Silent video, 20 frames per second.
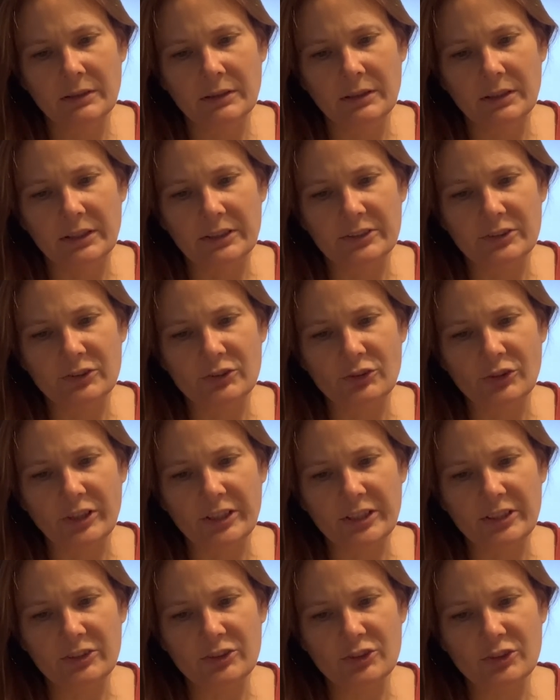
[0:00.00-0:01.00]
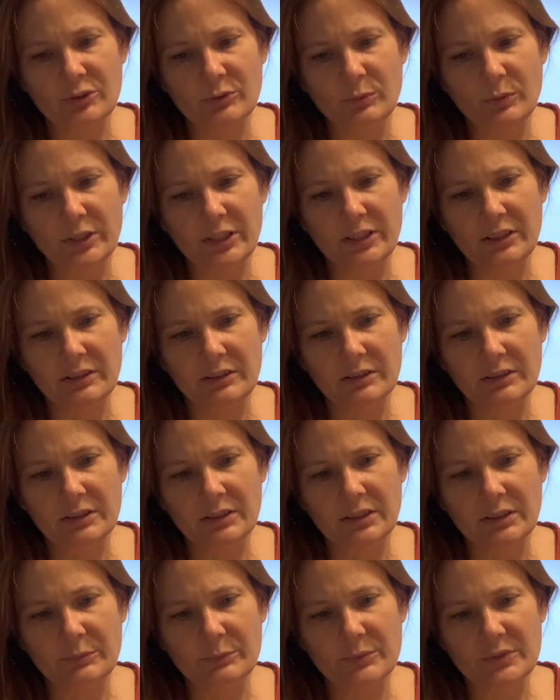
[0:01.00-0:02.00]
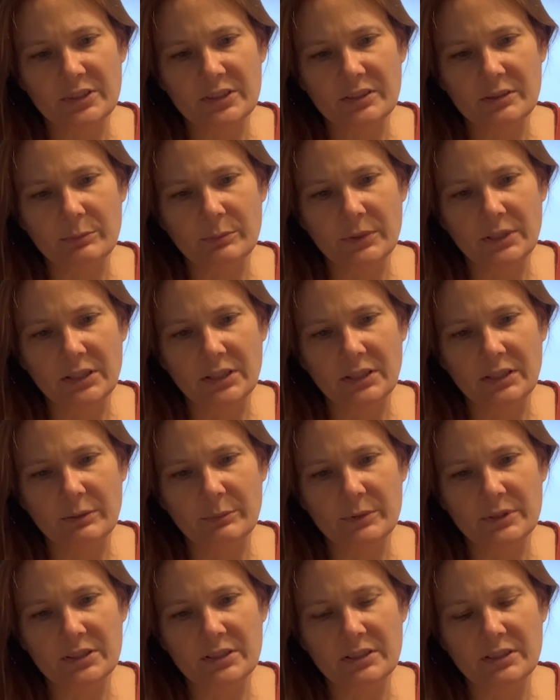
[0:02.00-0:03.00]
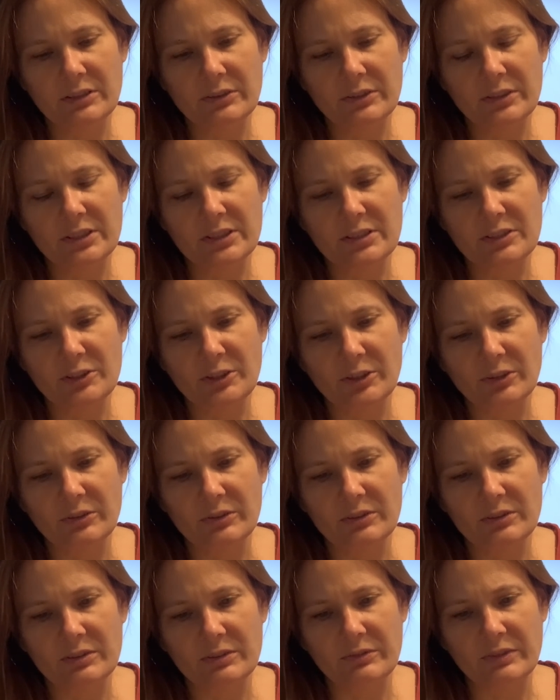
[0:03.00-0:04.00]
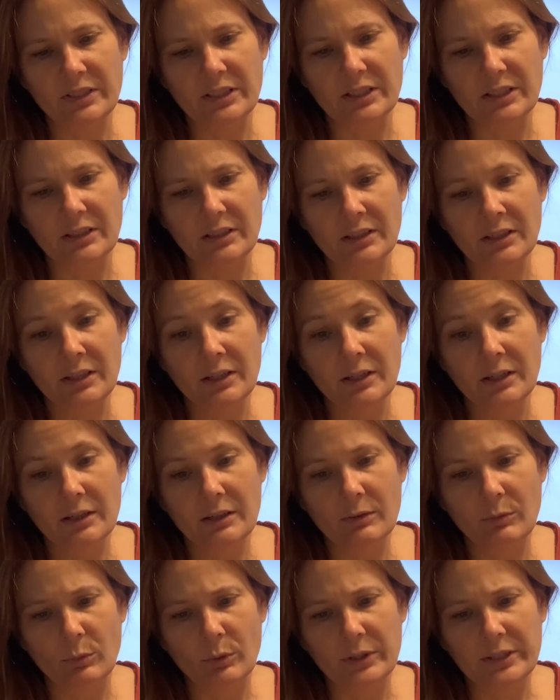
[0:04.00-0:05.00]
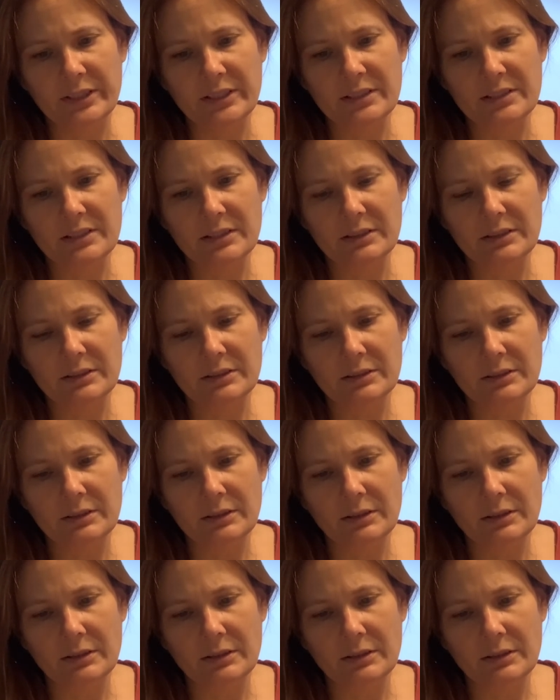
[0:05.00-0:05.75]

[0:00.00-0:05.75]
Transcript: A stranger wind comes to me, a mysterious current of air. What is it?